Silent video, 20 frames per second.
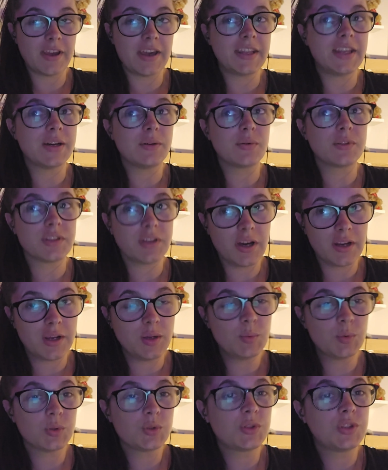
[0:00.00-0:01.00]
and I was not
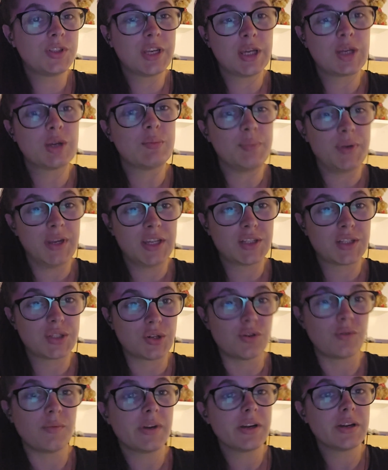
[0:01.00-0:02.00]
able to take a
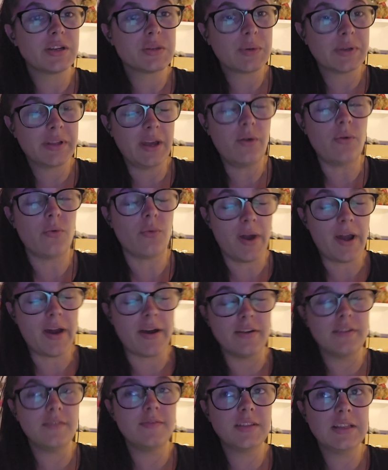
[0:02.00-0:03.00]
picture because when I
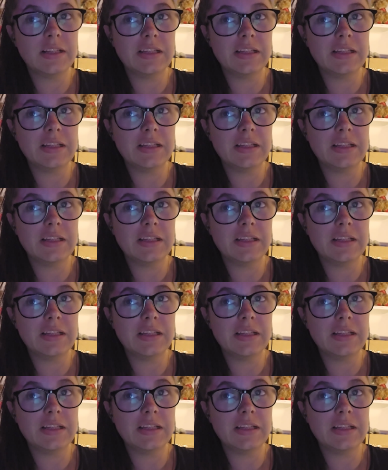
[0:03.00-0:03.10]
arrived,